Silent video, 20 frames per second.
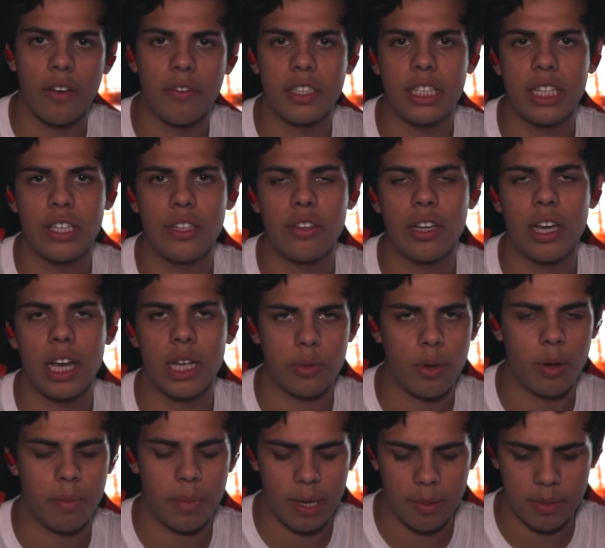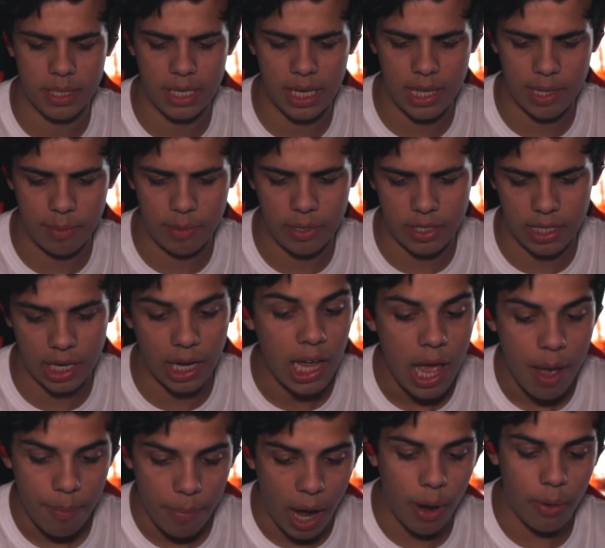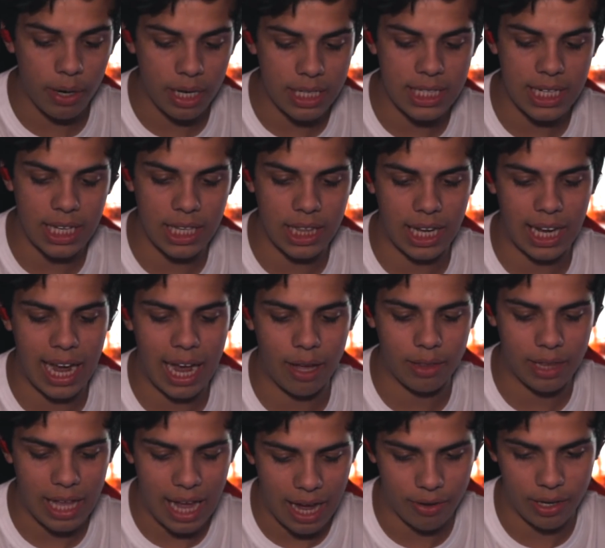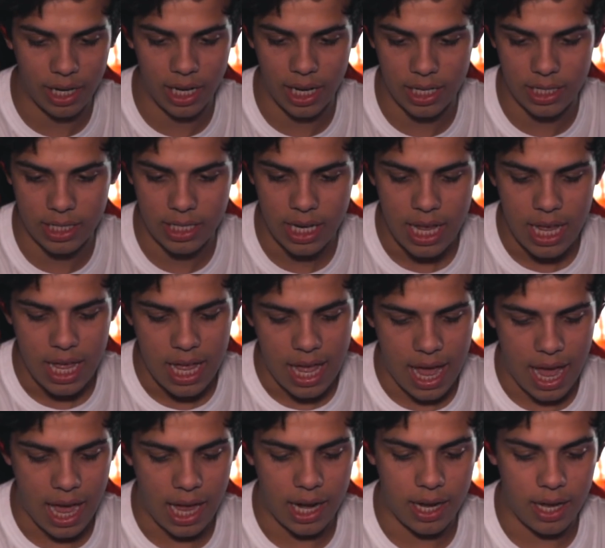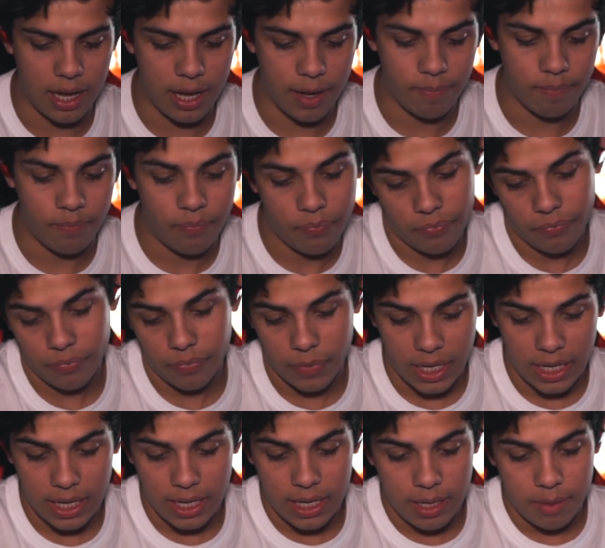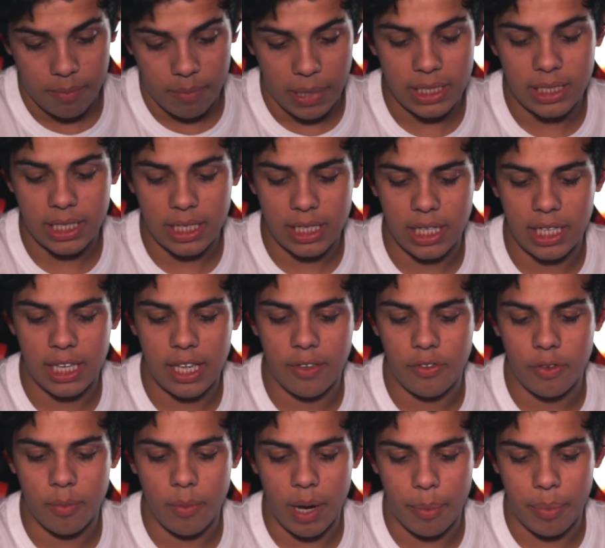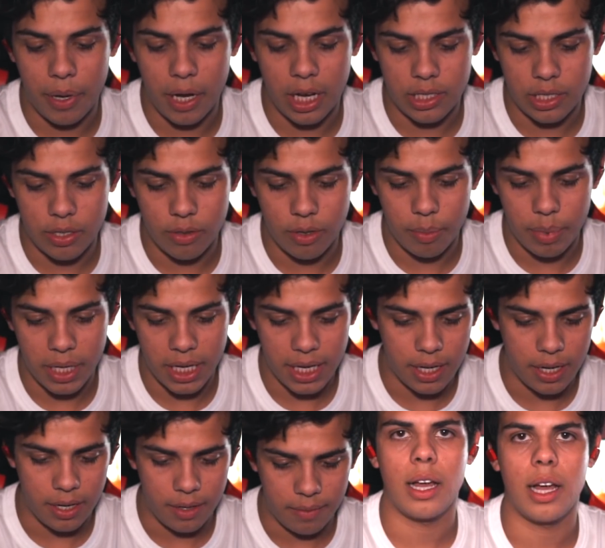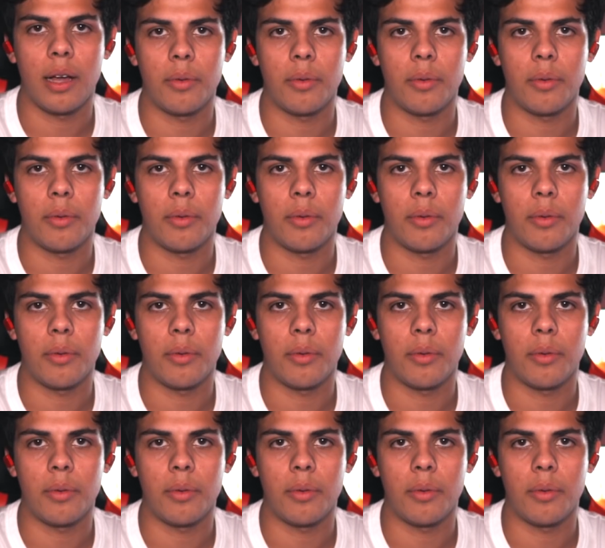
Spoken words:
Obviously, you guys won't be able to hear the music, but I want to see like how loud it is, and basically give you my personal opinion.